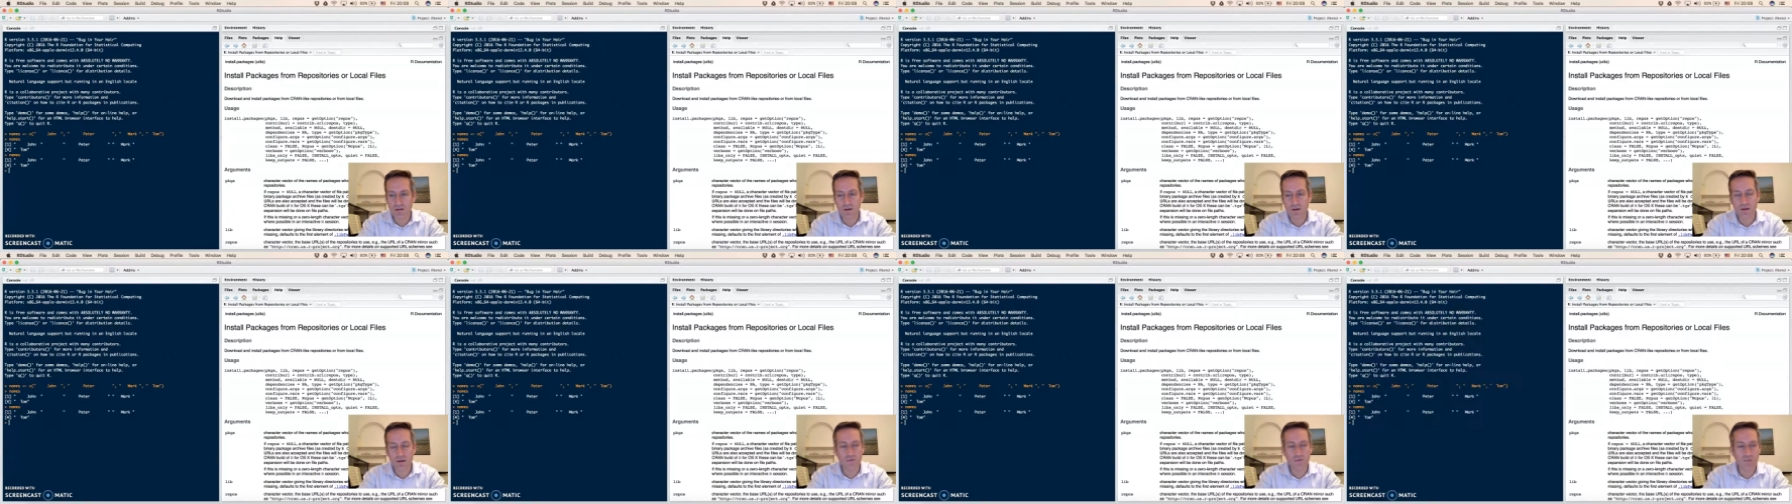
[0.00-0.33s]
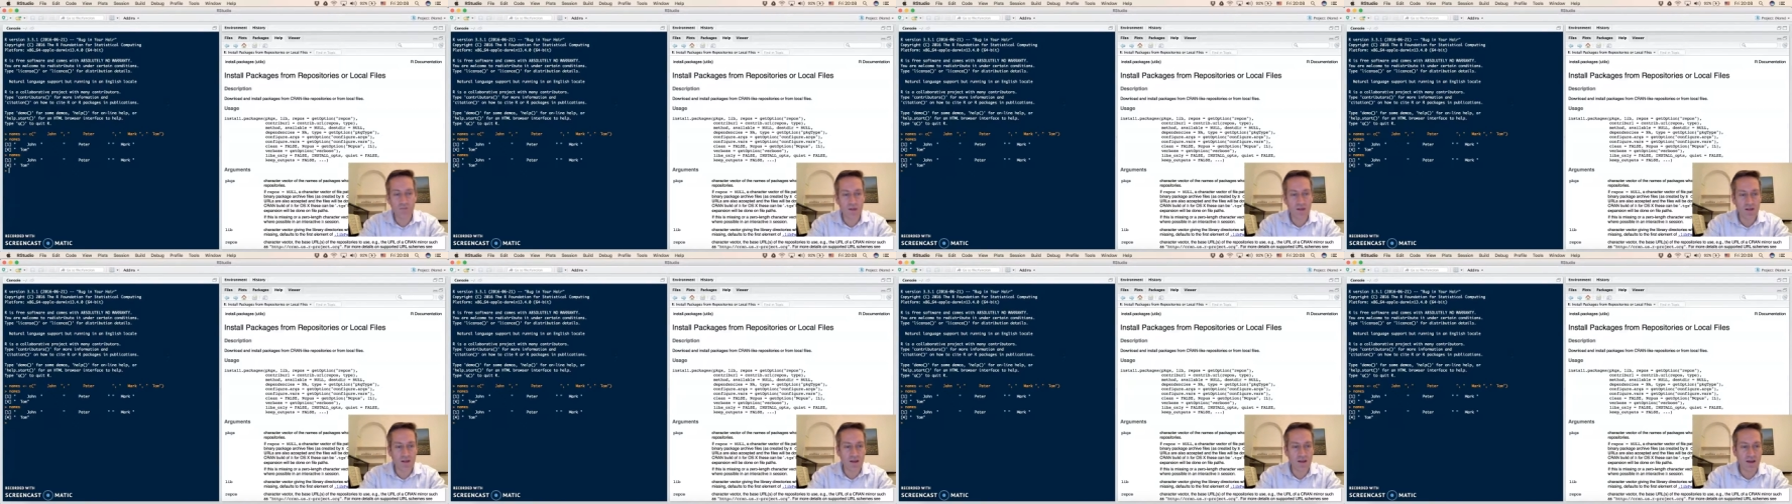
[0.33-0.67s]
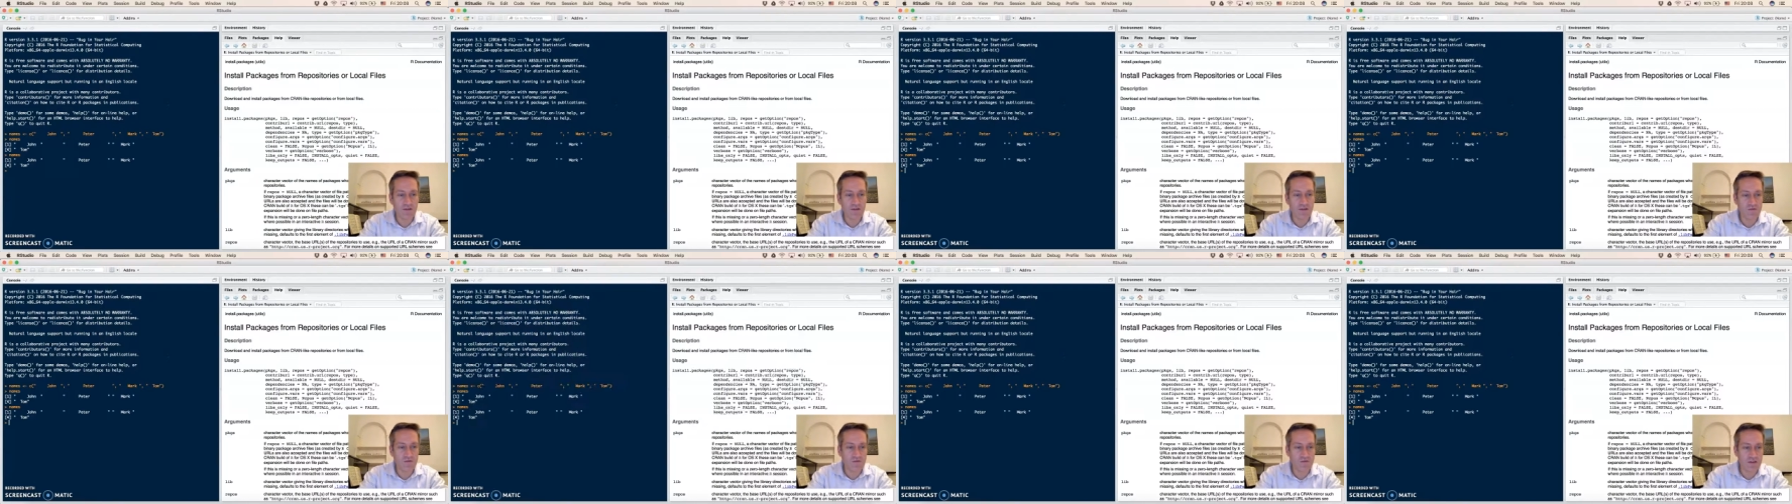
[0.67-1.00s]
but they
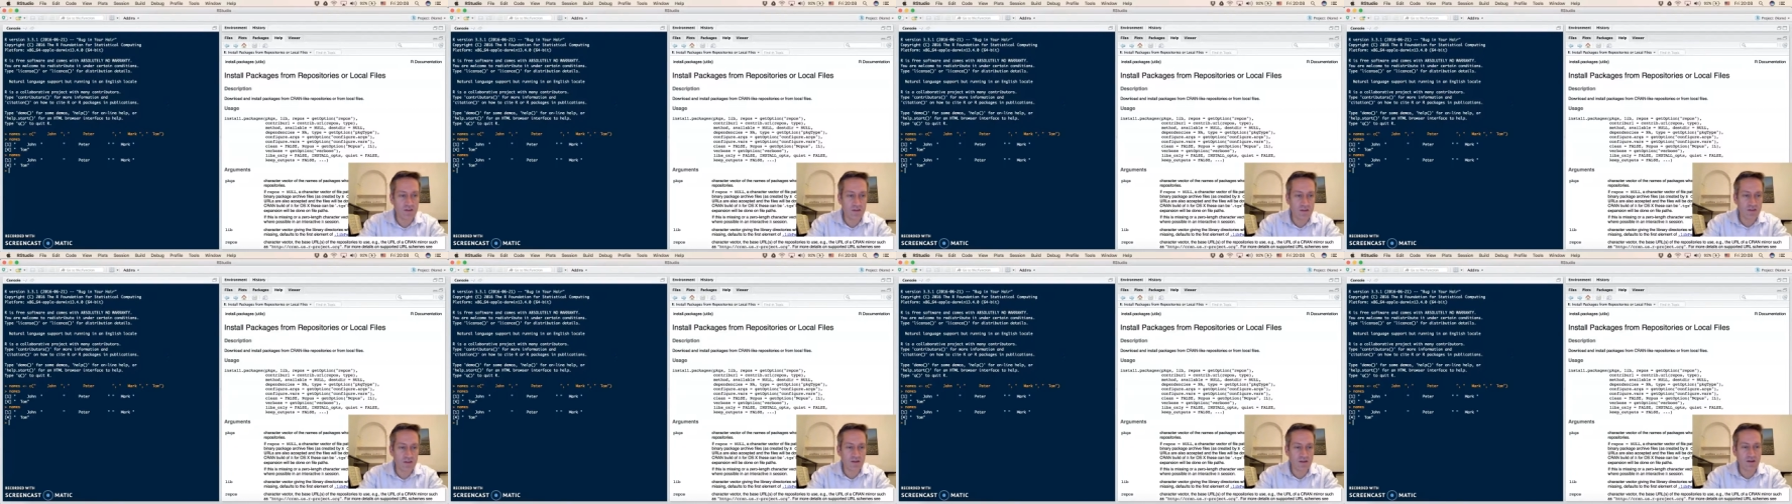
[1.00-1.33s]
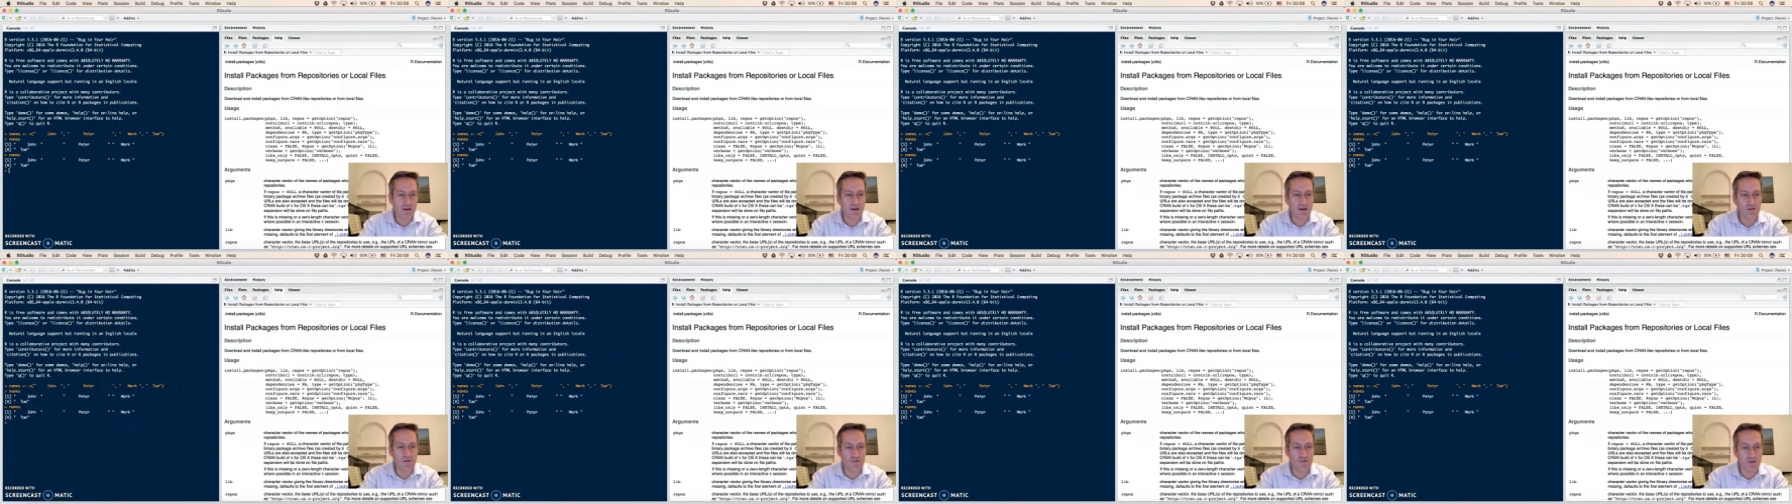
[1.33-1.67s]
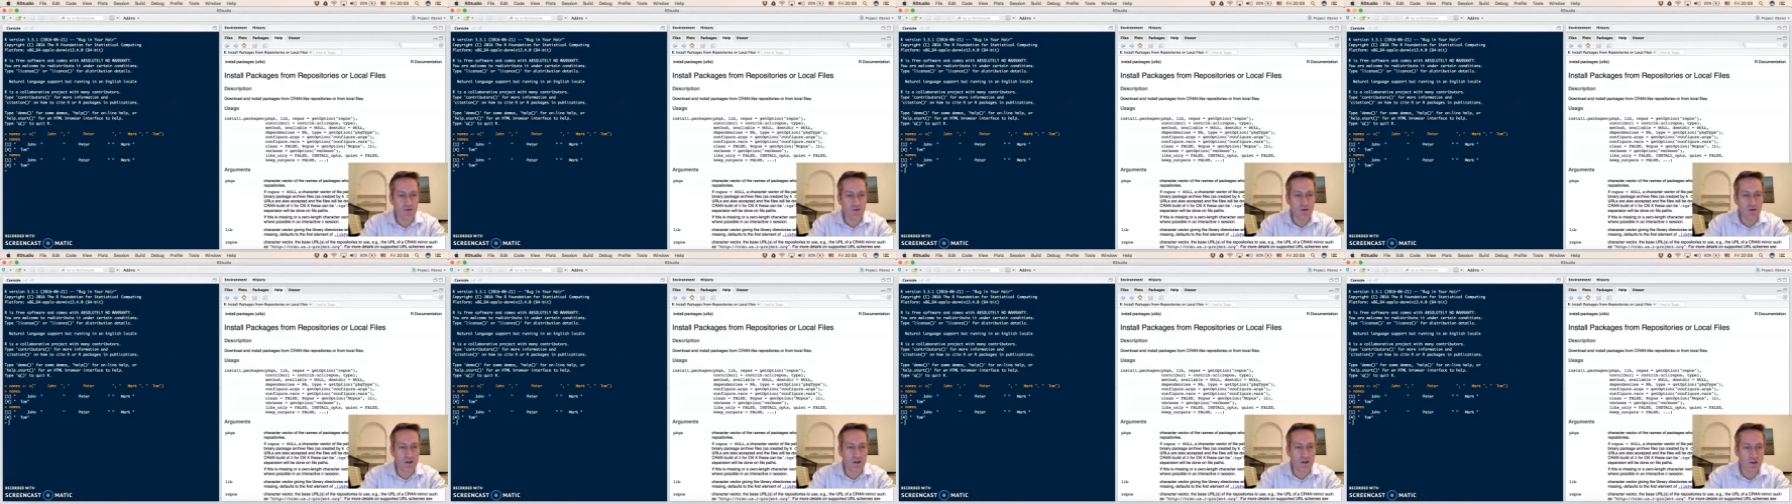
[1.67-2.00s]
have these kind of
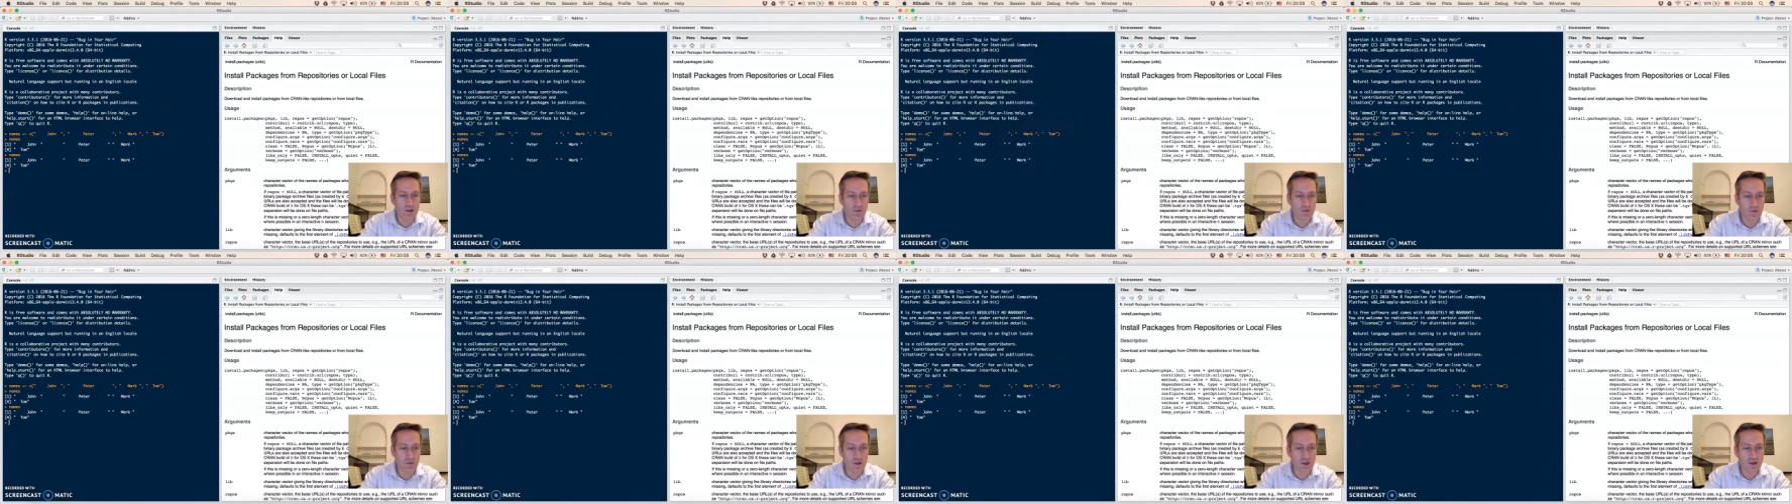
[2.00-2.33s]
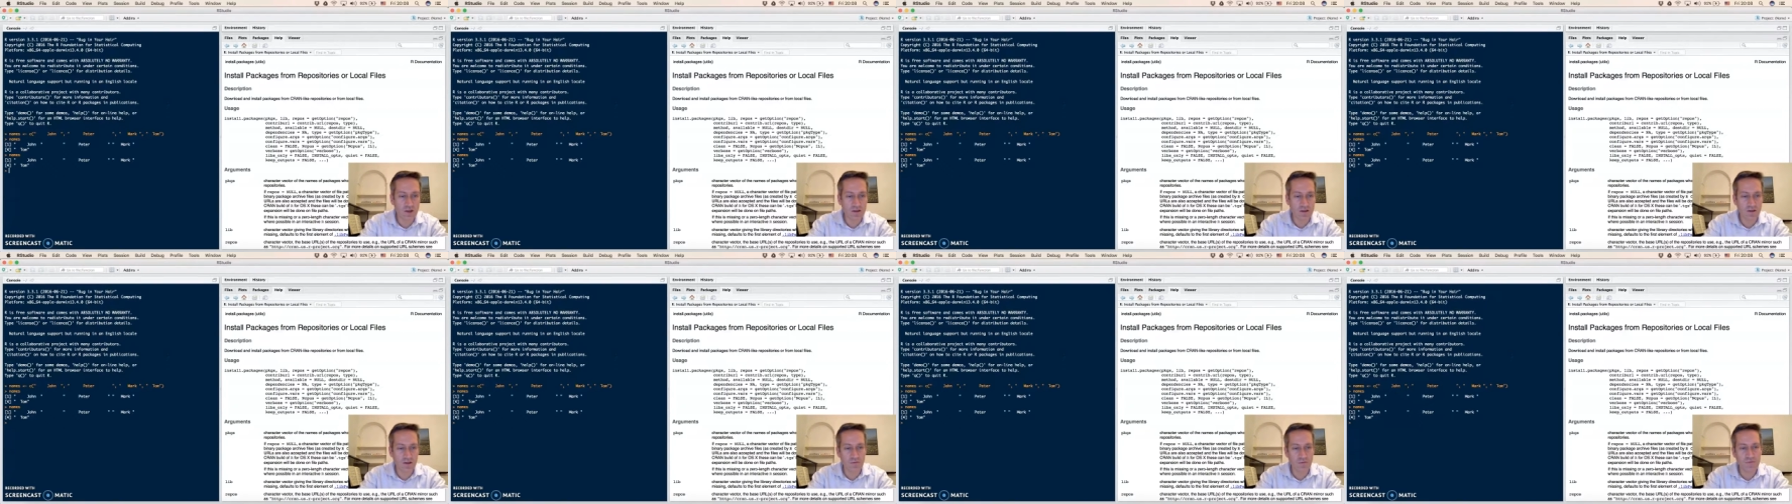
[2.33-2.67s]
annoying spaces